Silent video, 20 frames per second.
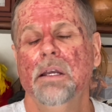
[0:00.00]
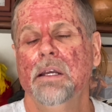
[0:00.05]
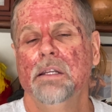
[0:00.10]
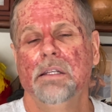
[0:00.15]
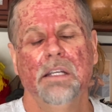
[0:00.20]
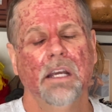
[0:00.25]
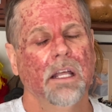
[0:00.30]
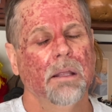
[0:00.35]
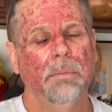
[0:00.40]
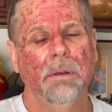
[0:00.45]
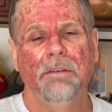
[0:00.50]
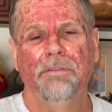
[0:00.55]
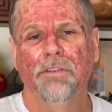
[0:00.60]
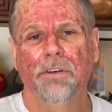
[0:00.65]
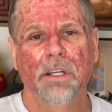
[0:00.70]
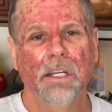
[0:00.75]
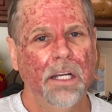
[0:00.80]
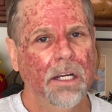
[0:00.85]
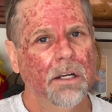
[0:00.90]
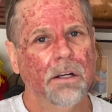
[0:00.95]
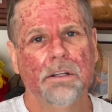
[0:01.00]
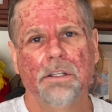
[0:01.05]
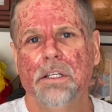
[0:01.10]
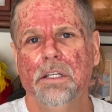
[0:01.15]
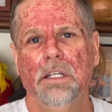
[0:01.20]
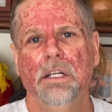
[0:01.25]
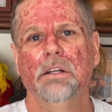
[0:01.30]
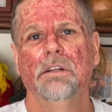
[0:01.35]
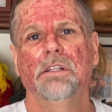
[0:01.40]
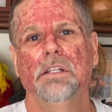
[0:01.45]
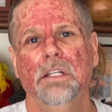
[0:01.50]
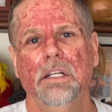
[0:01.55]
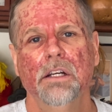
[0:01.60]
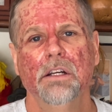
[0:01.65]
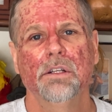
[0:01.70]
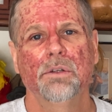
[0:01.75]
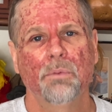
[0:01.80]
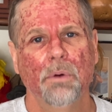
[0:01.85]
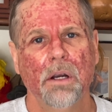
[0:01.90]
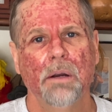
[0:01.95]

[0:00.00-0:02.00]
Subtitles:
telling me for years and years and years, wear